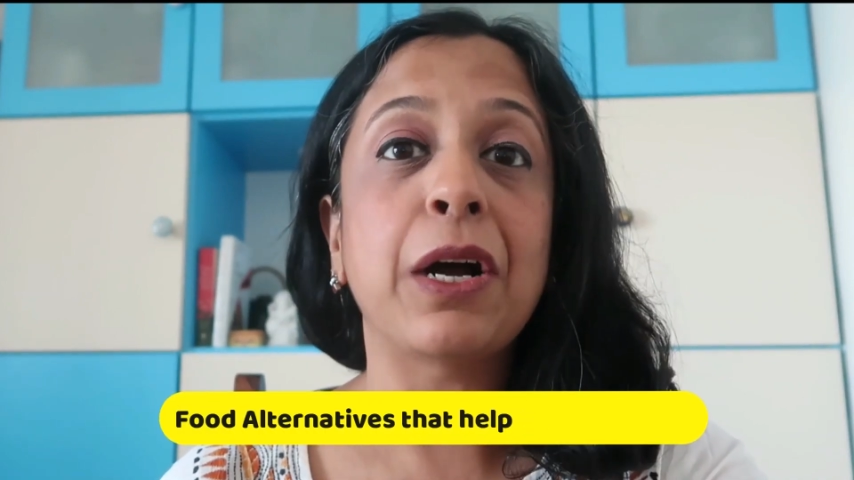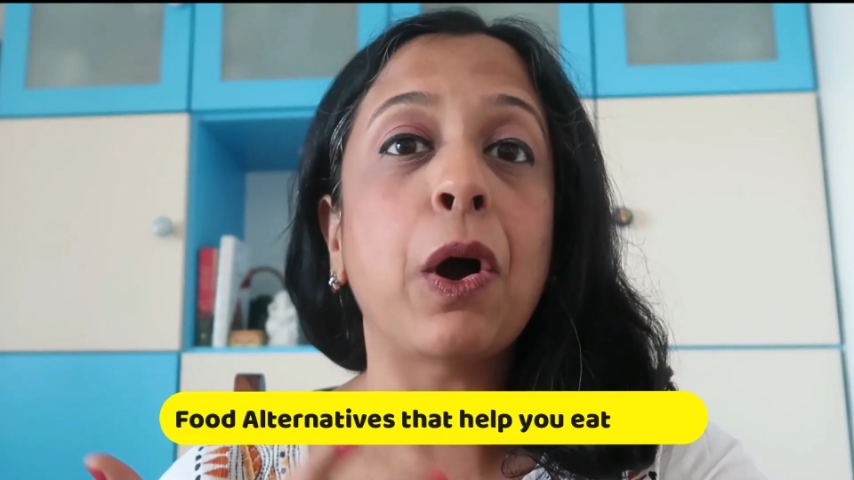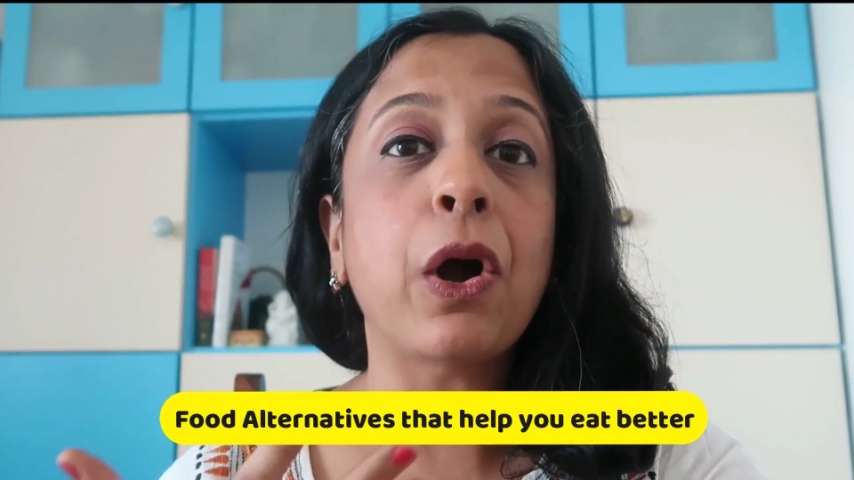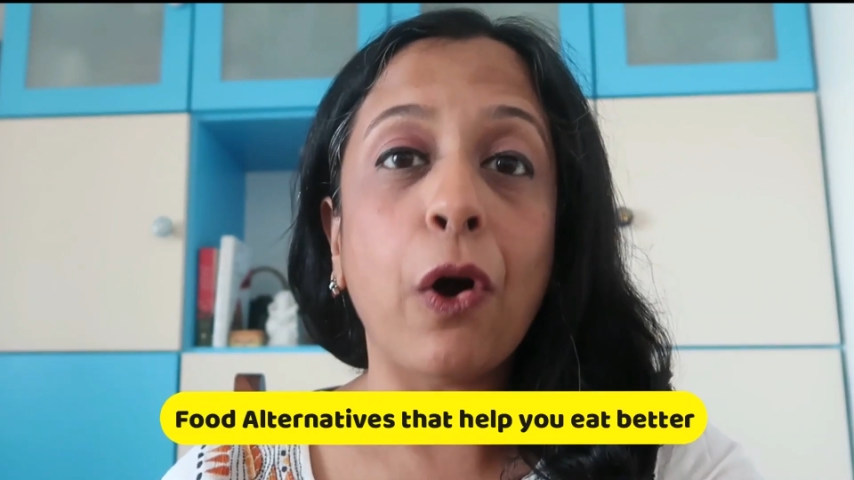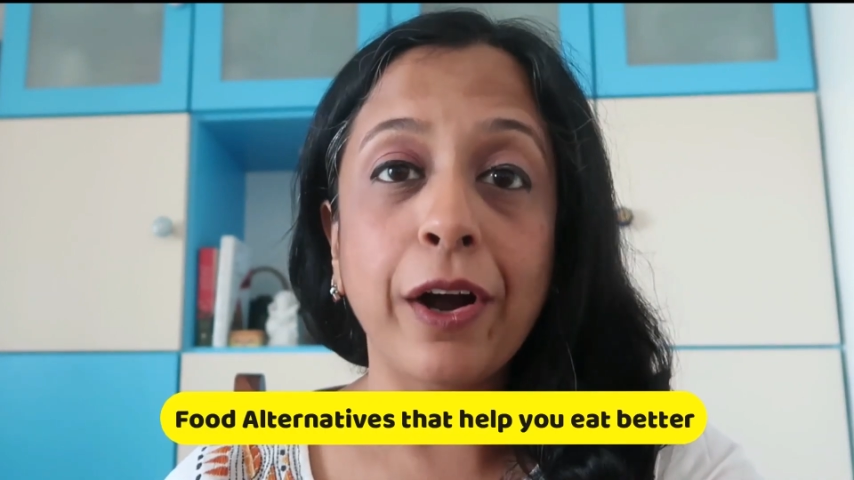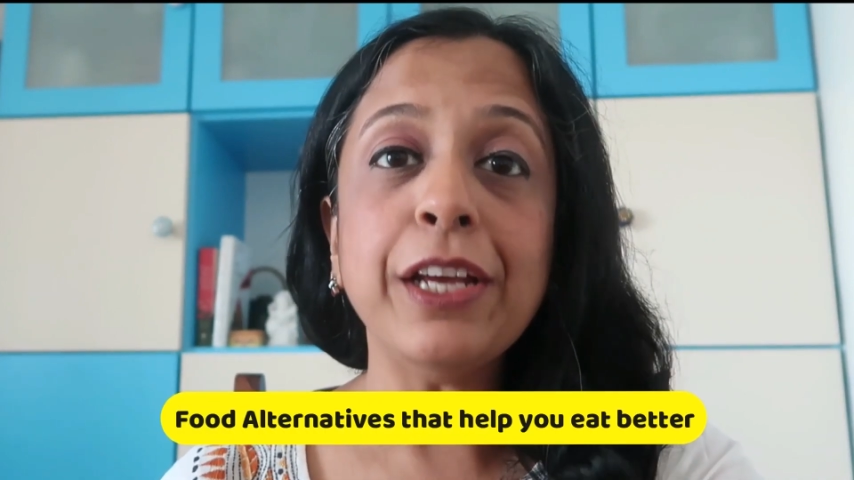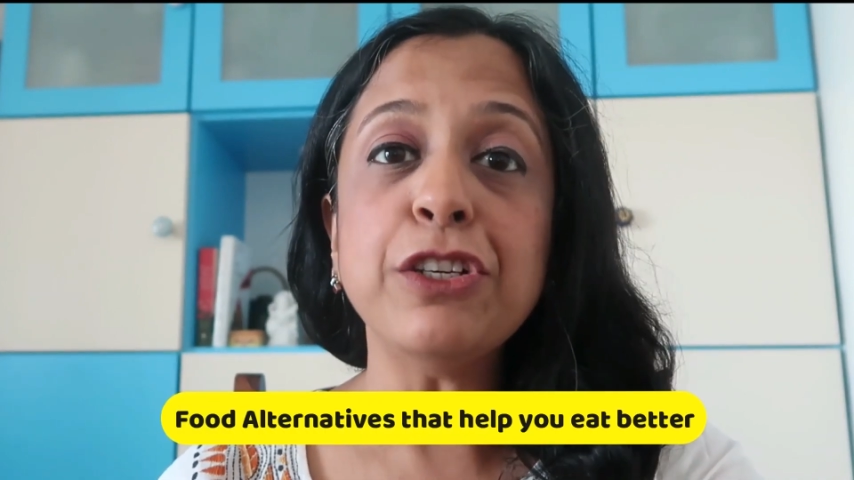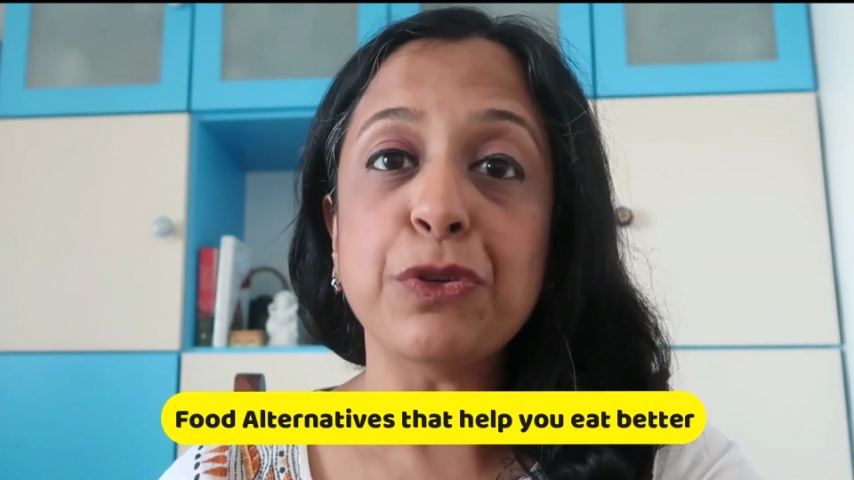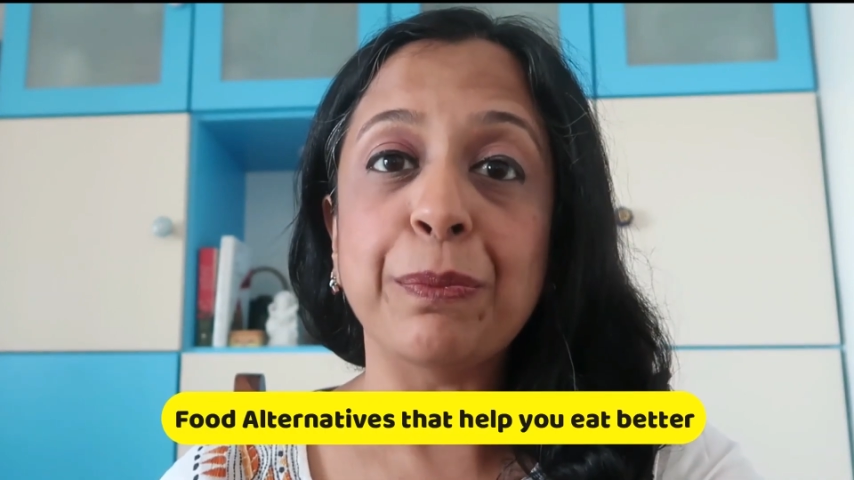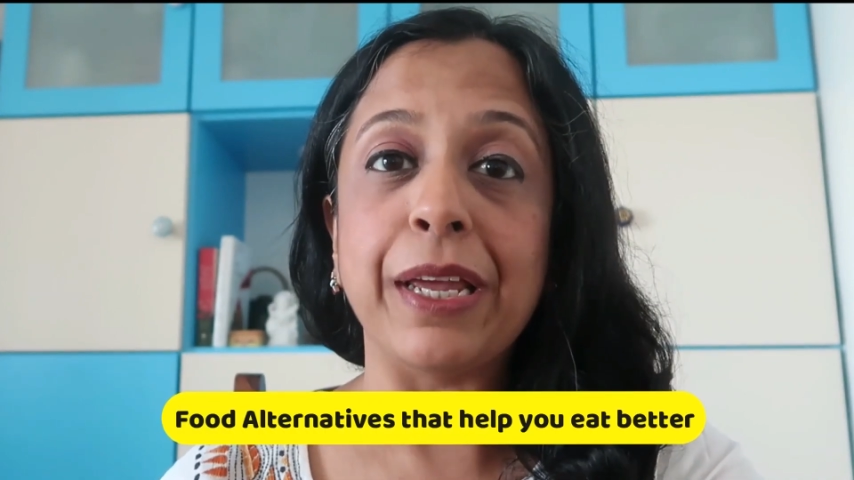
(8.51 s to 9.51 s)
Now,
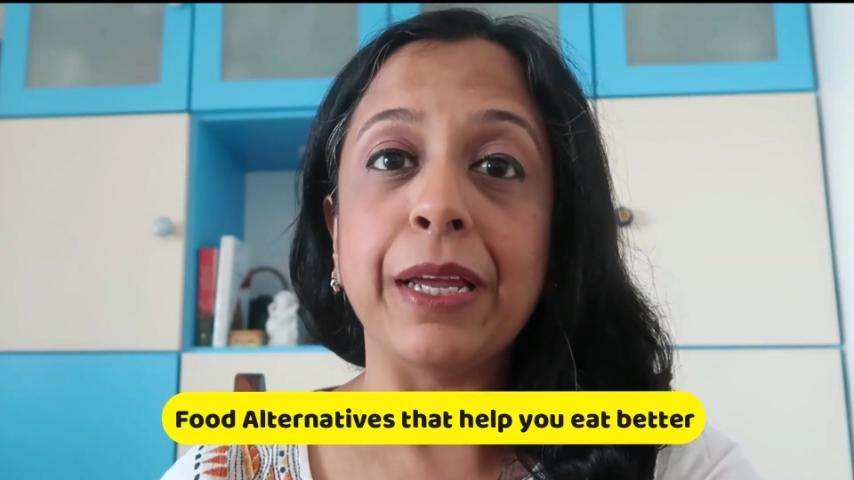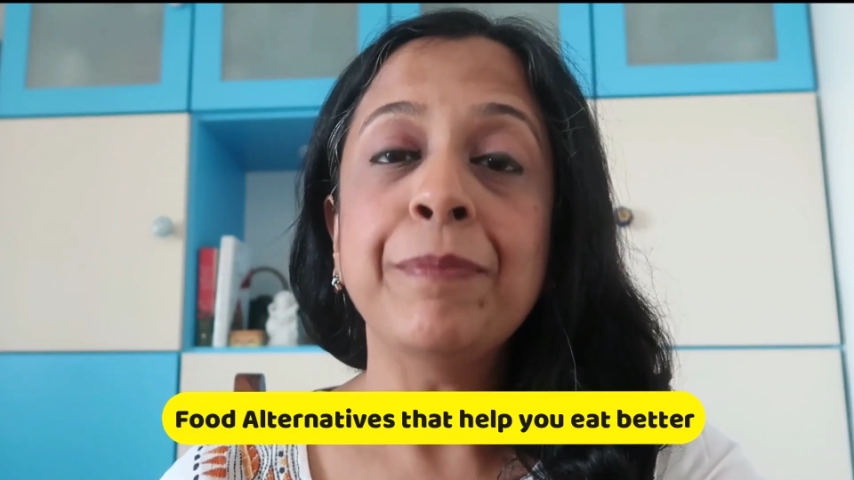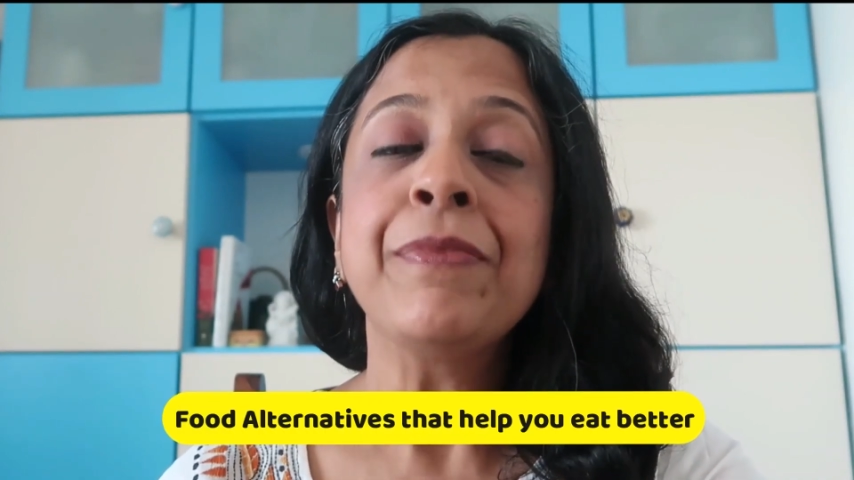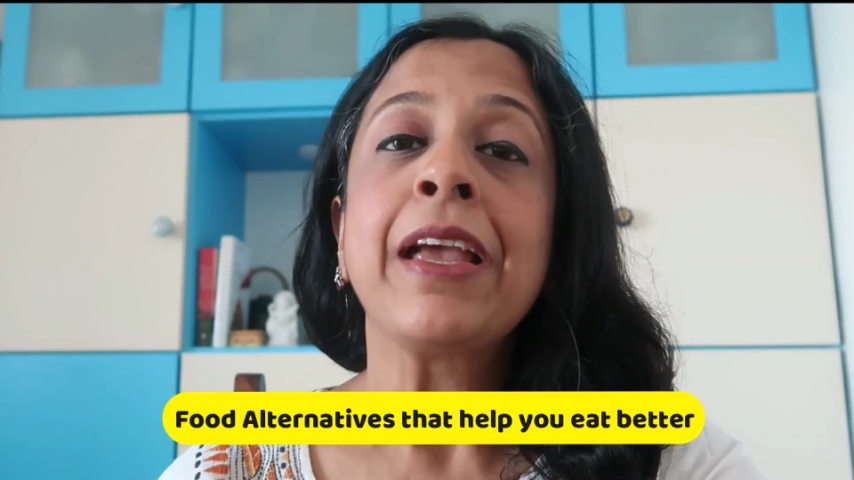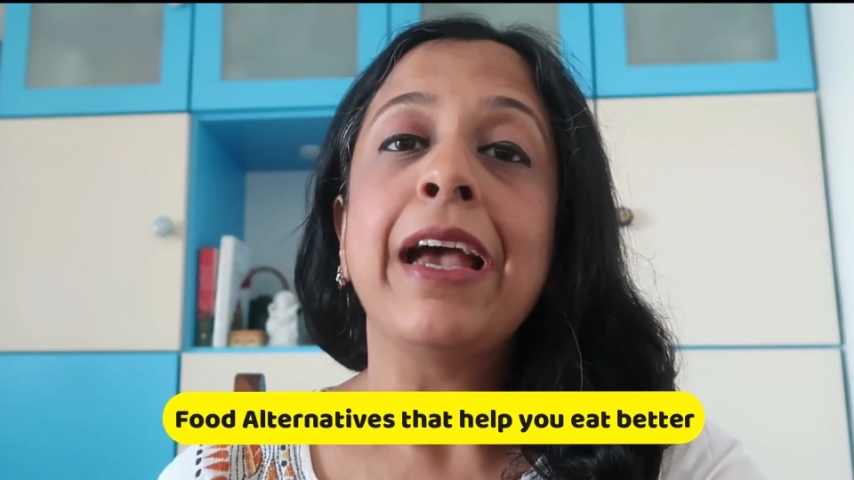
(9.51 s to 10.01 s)
according to me,